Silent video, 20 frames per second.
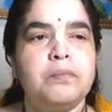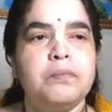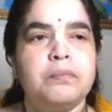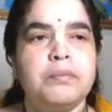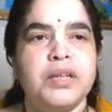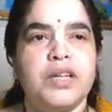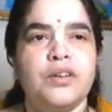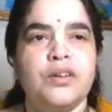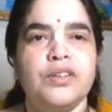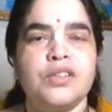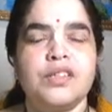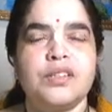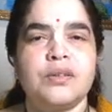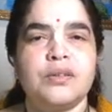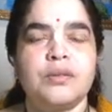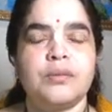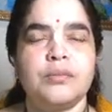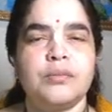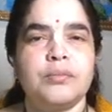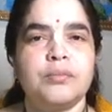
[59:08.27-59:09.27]
Because
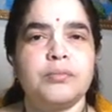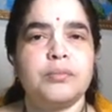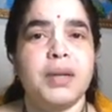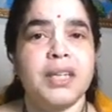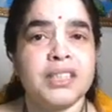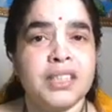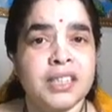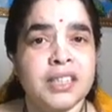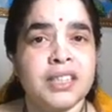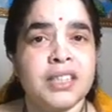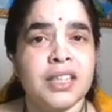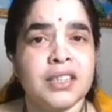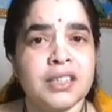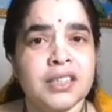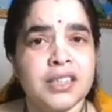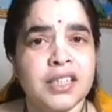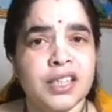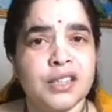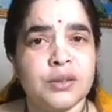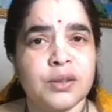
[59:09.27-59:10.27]
Bhaktisiddhanta
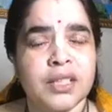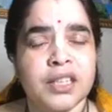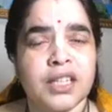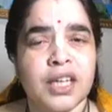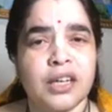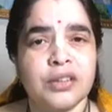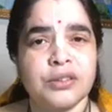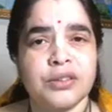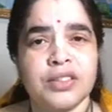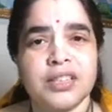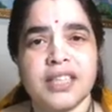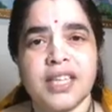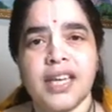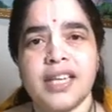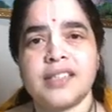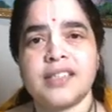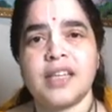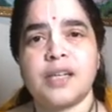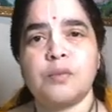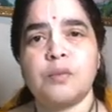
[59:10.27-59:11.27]
Saraswati Thakur
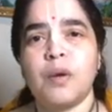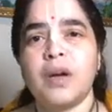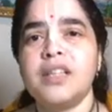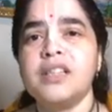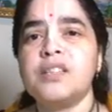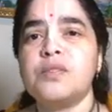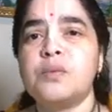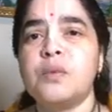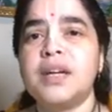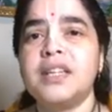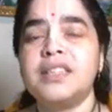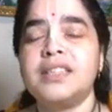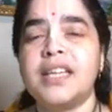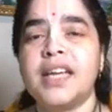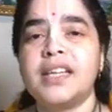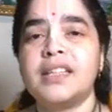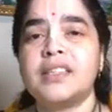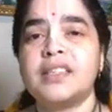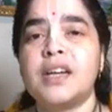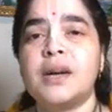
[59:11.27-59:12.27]
says that once one
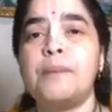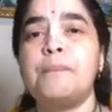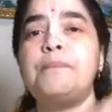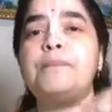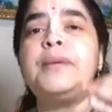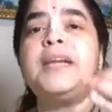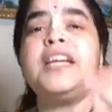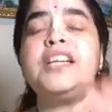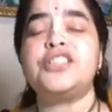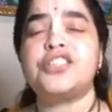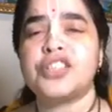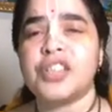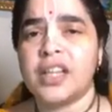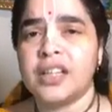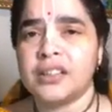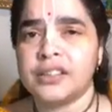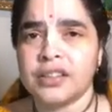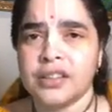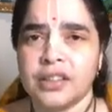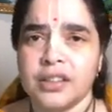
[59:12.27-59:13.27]
takes complete
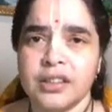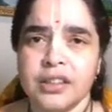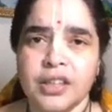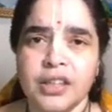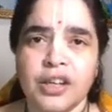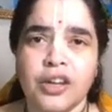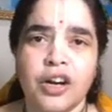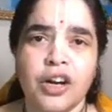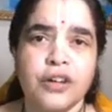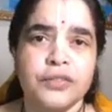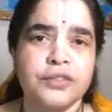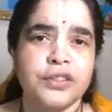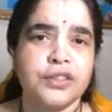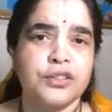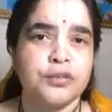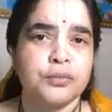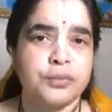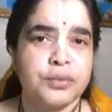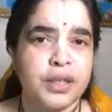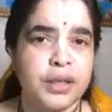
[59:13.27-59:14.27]
shelter of the
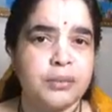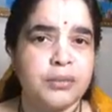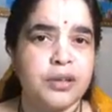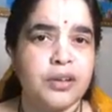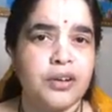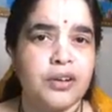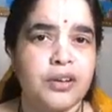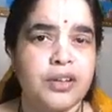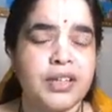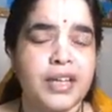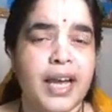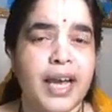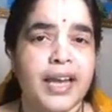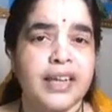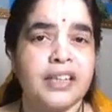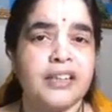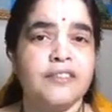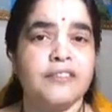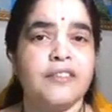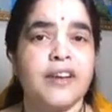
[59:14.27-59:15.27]
Supreme Lord,
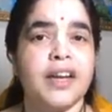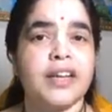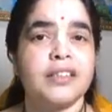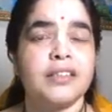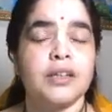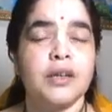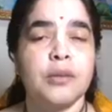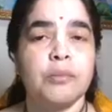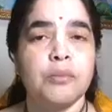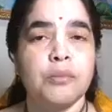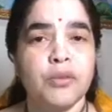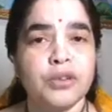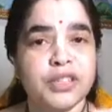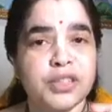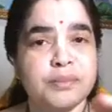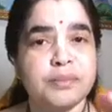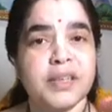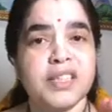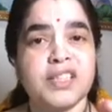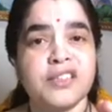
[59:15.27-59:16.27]
and in fact, more
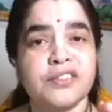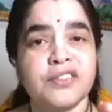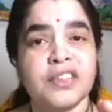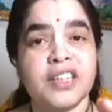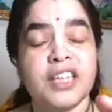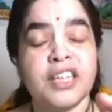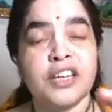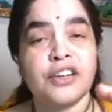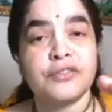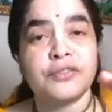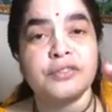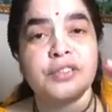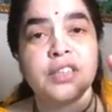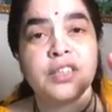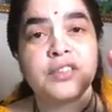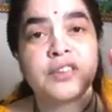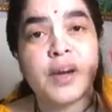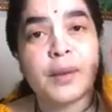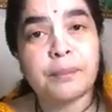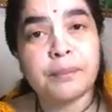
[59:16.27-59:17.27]
specifically of
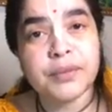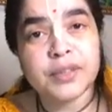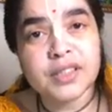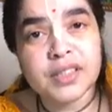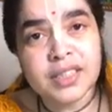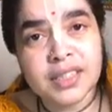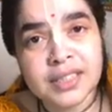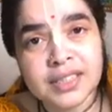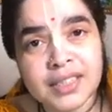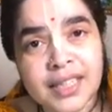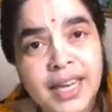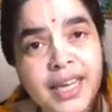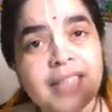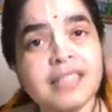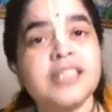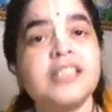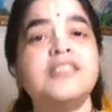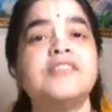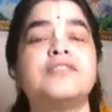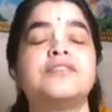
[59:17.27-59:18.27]
the
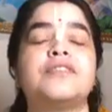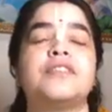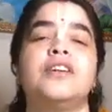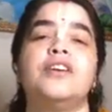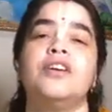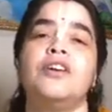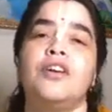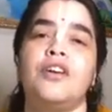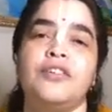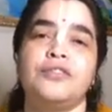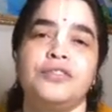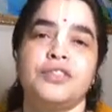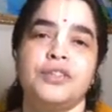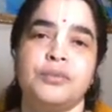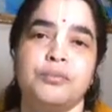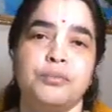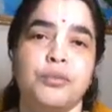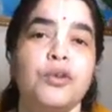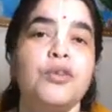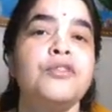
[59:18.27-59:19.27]
representative, of the
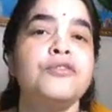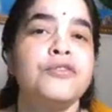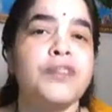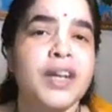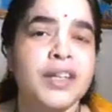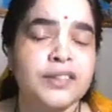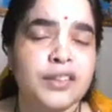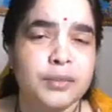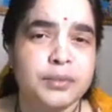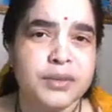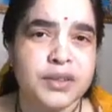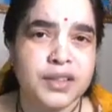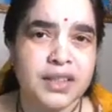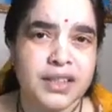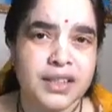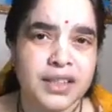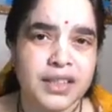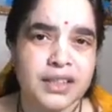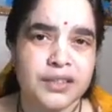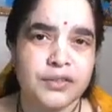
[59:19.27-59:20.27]
bona fide
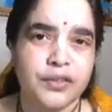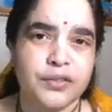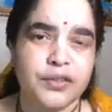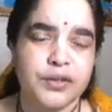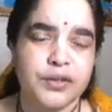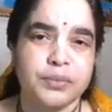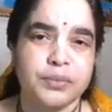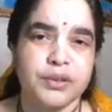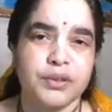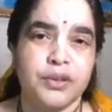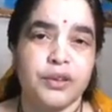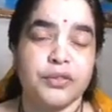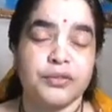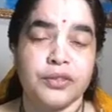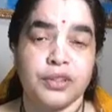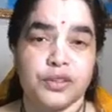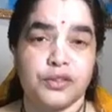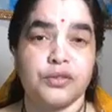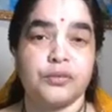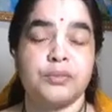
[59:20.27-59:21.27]
representative of
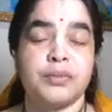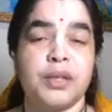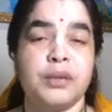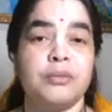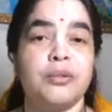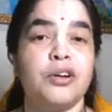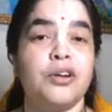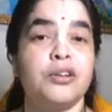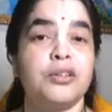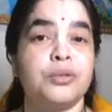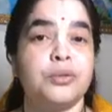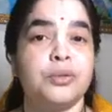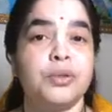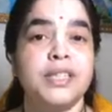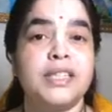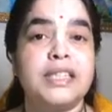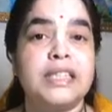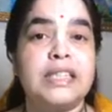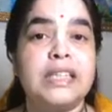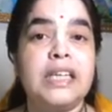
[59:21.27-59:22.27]
the Supreme Lord, who
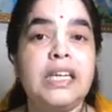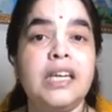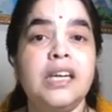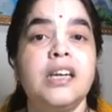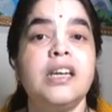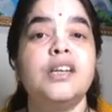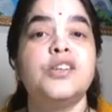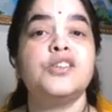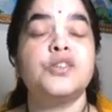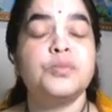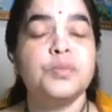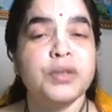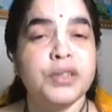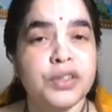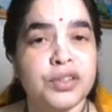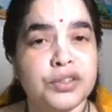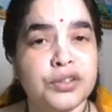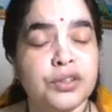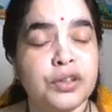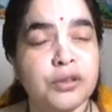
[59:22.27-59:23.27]
is the
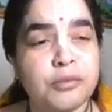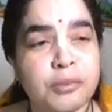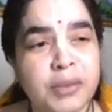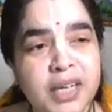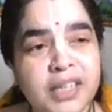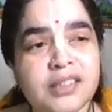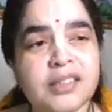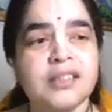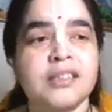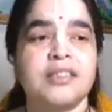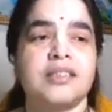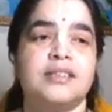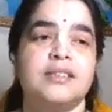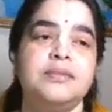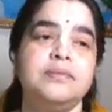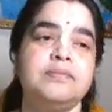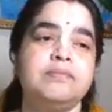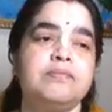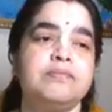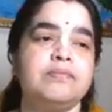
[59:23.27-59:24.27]
spiritual master,
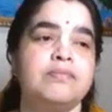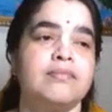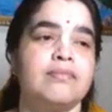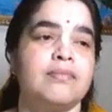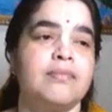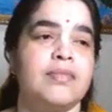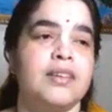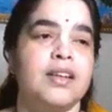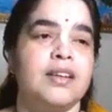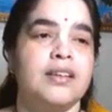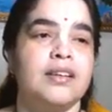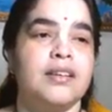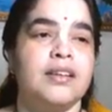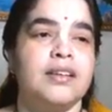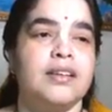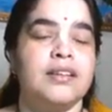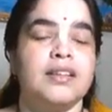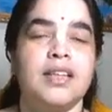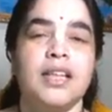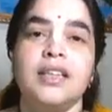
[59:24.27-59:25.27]

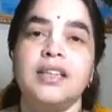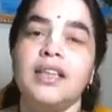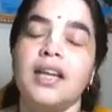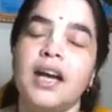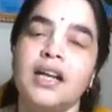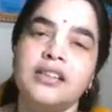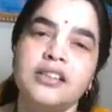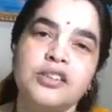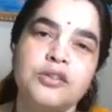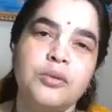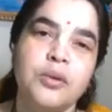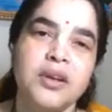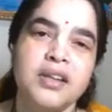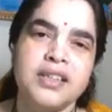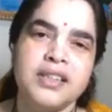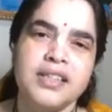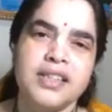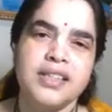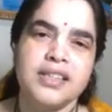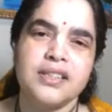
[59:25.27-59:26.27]
then the other
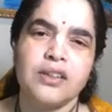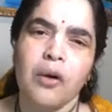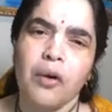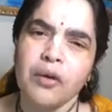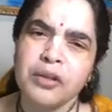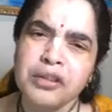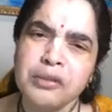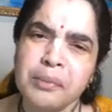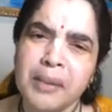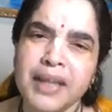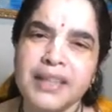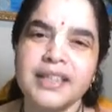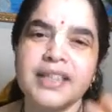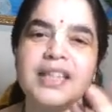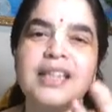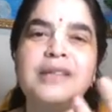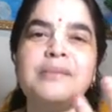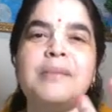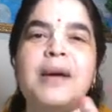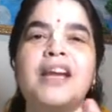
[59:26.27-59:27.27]
qualities
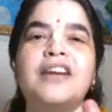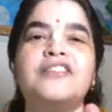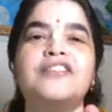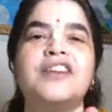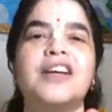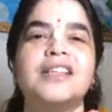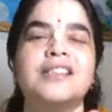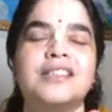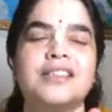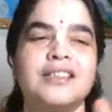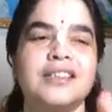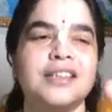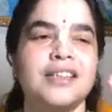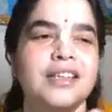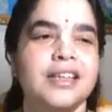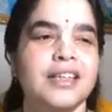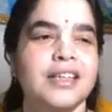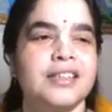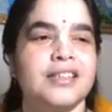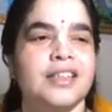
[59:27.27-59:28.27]
automatically manifest
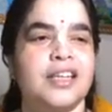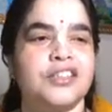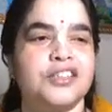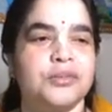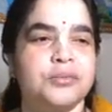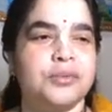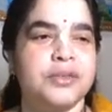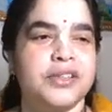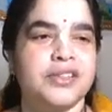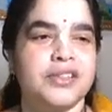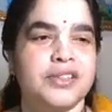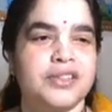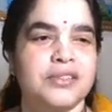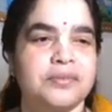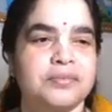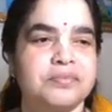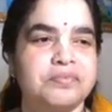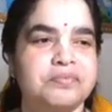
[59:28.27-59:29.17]
in such a person.